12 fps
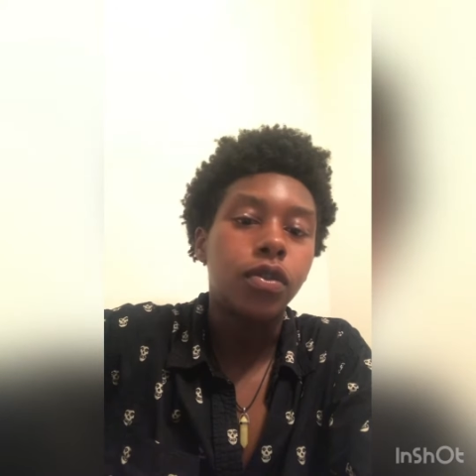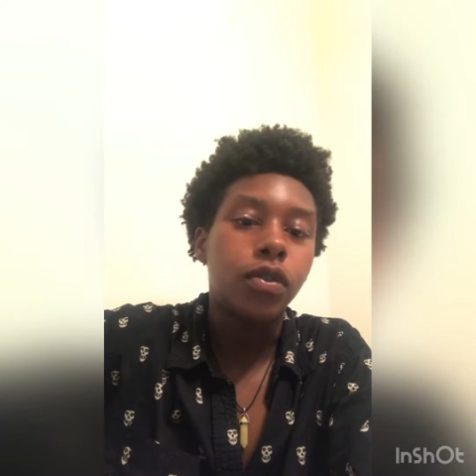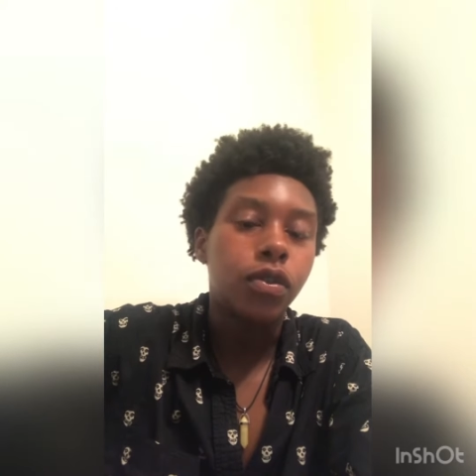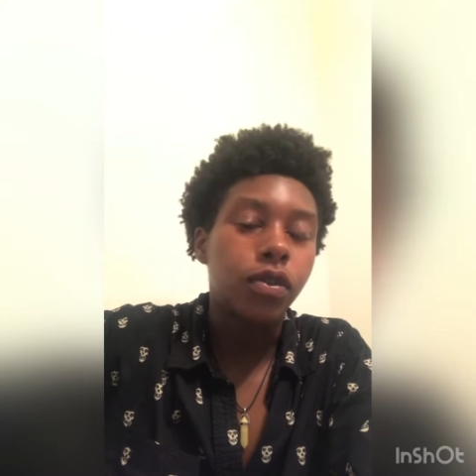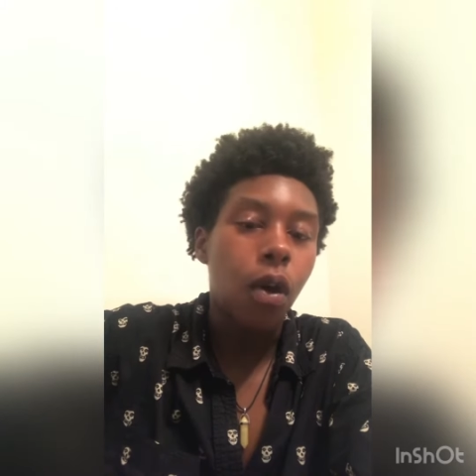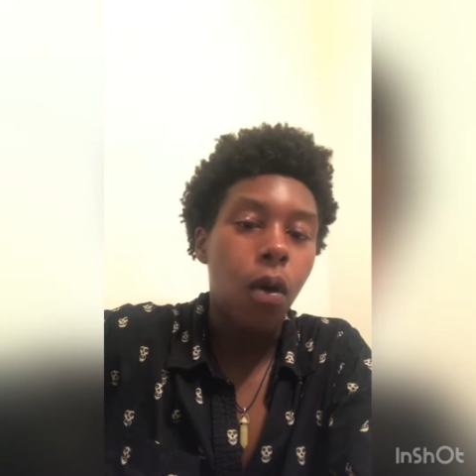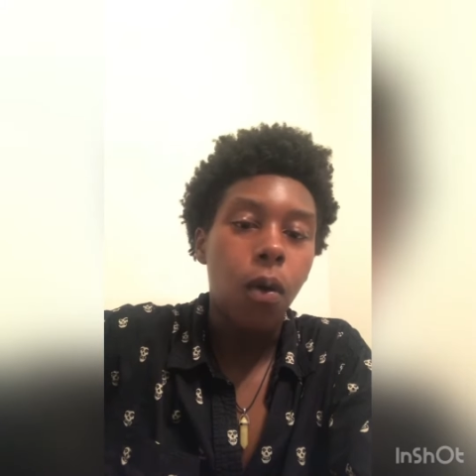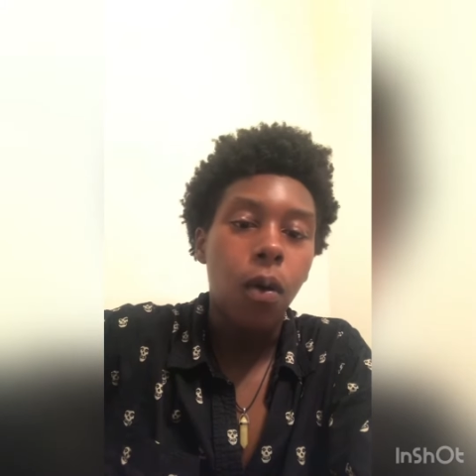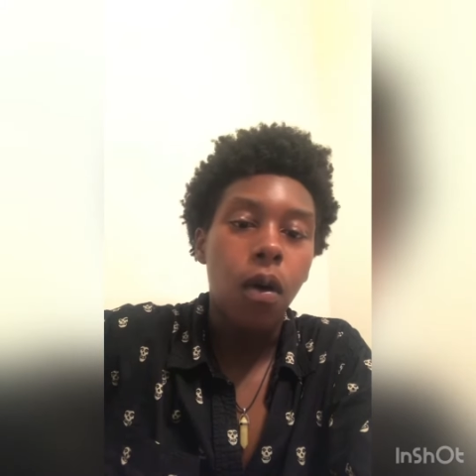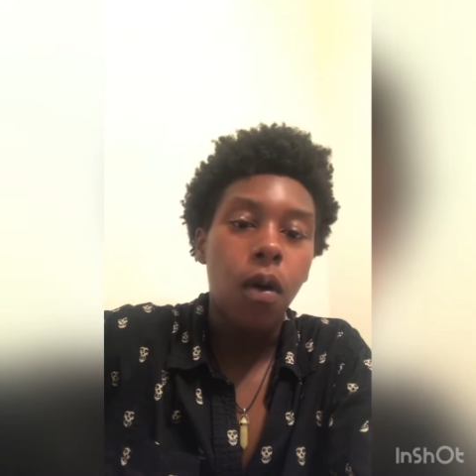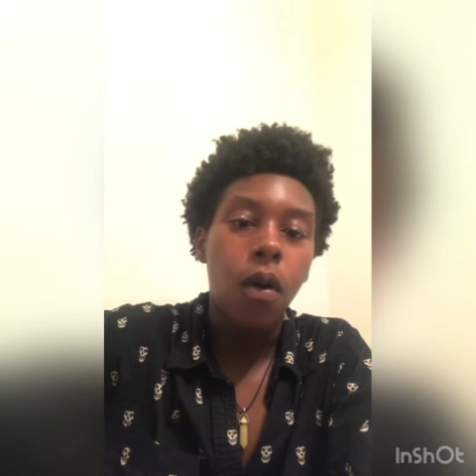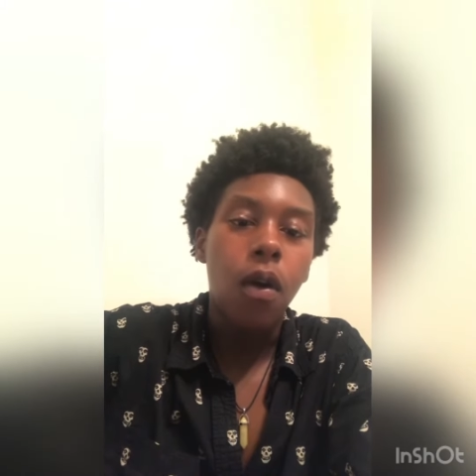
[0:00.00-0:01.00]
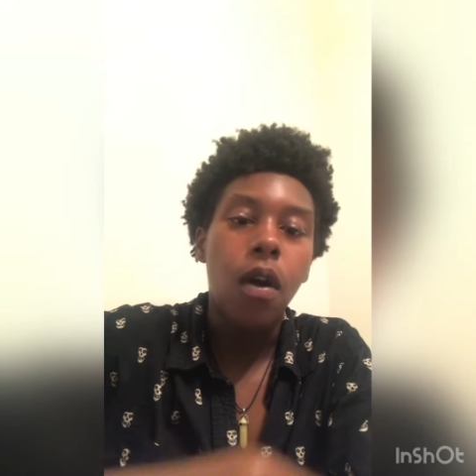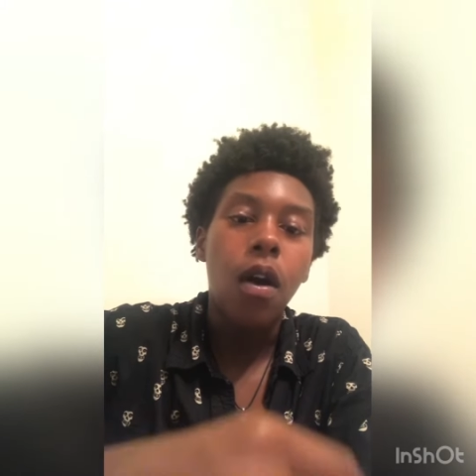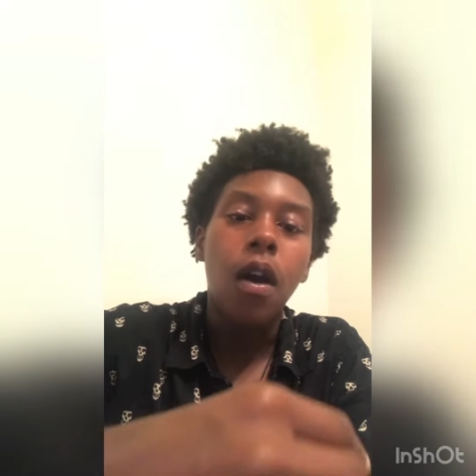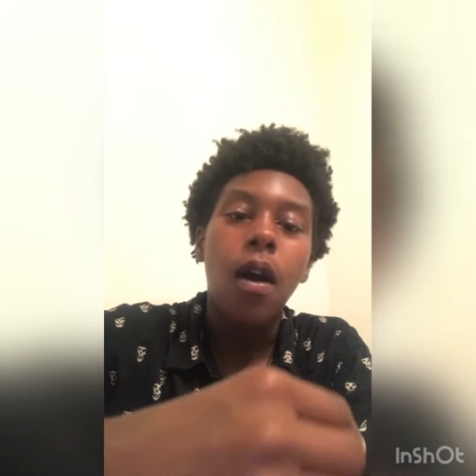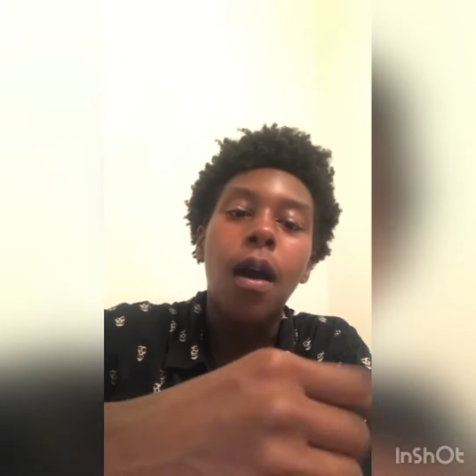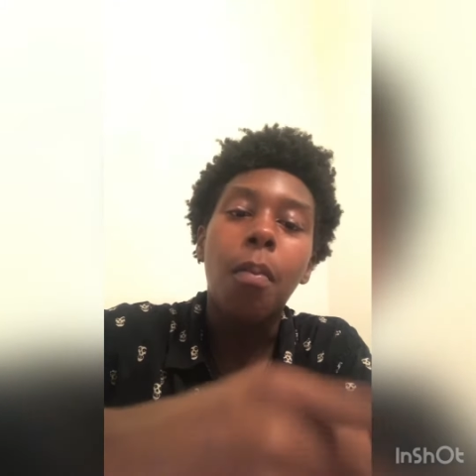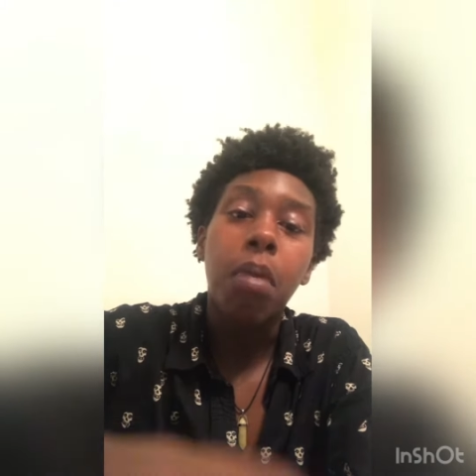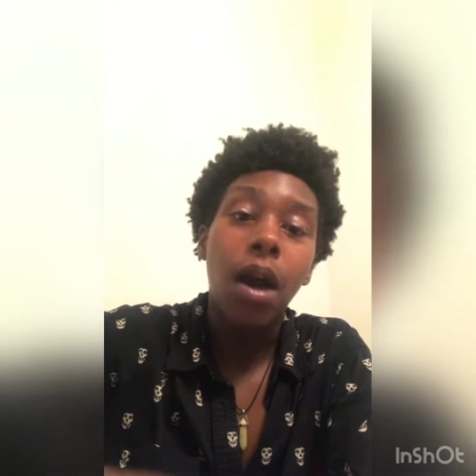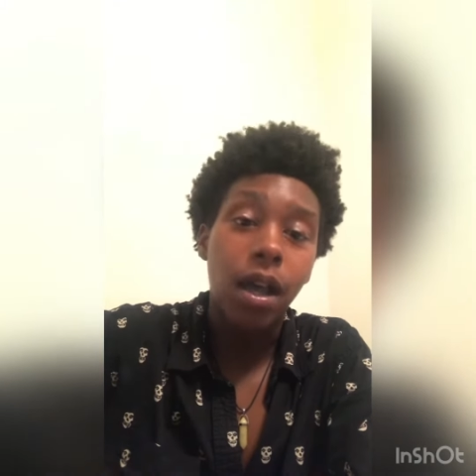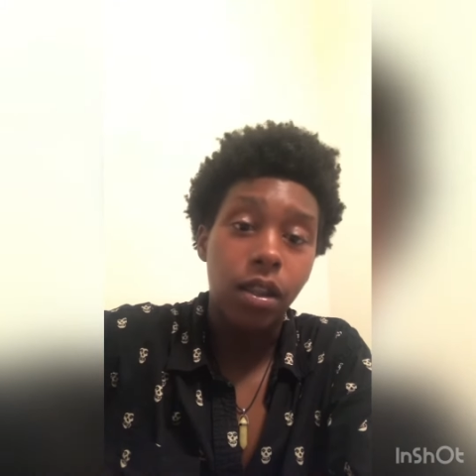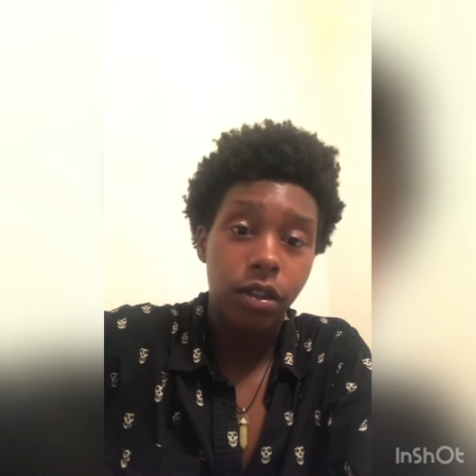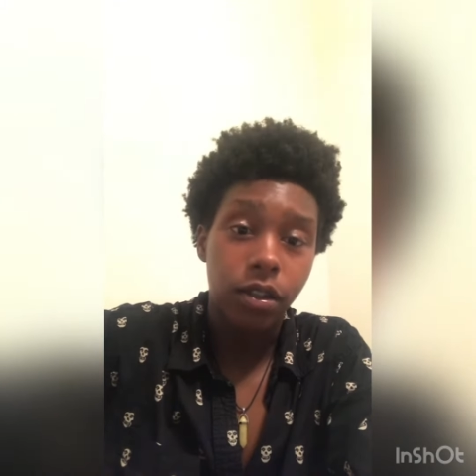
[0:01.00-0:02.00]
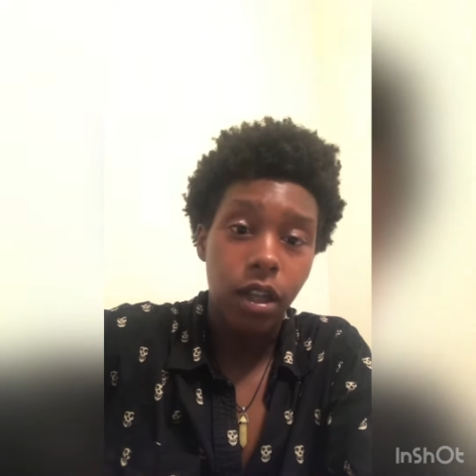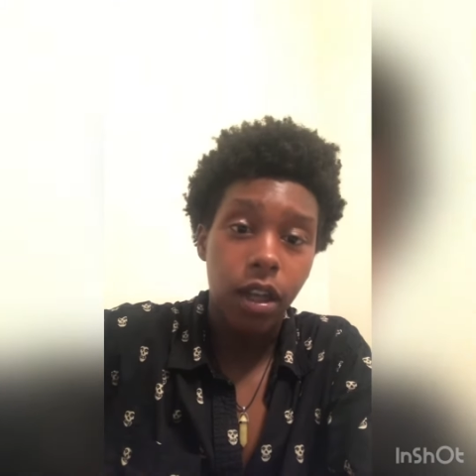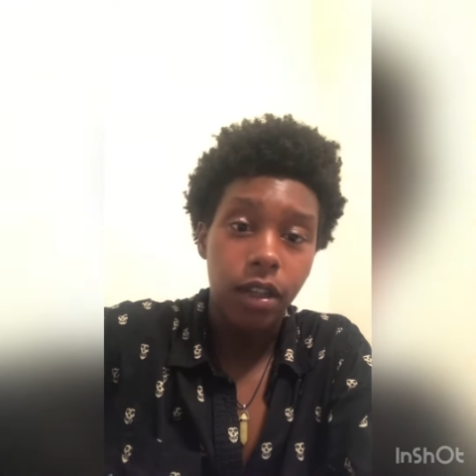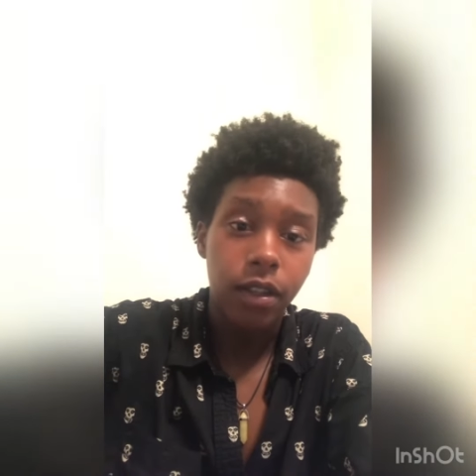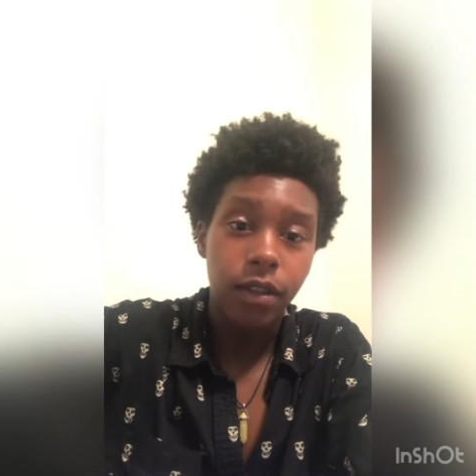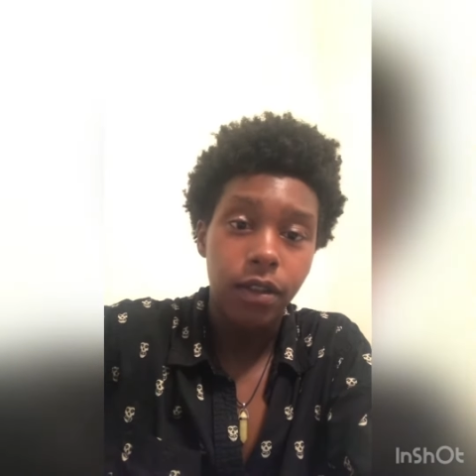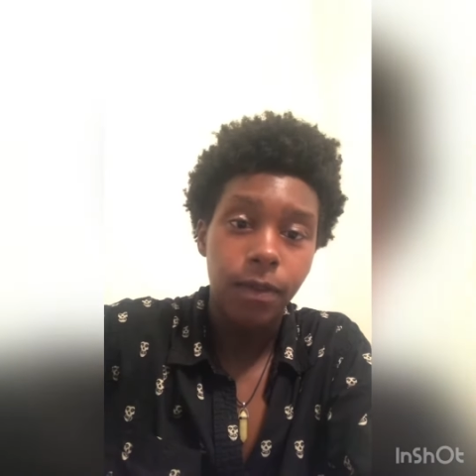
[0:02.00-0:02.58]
don't apologize